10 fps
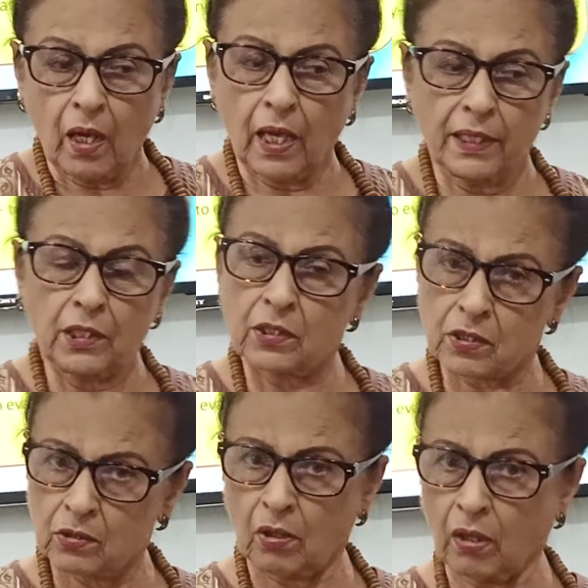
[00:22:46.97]
and
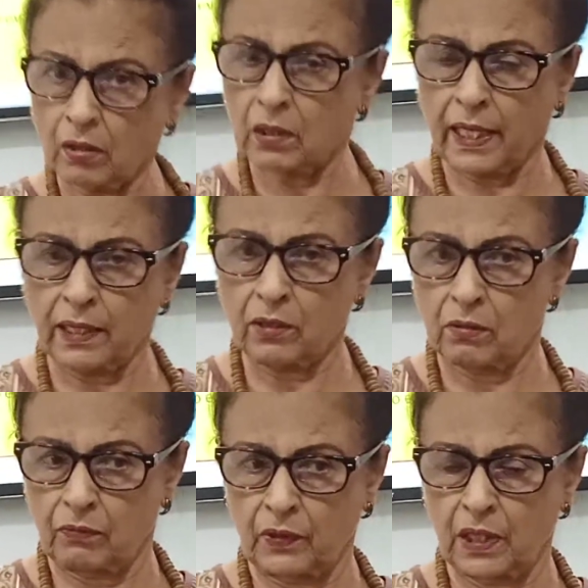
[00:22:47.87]
it's not that
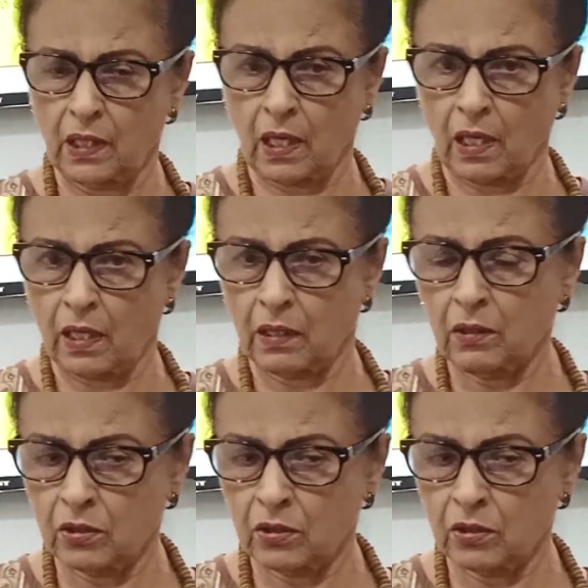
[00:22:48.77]
we are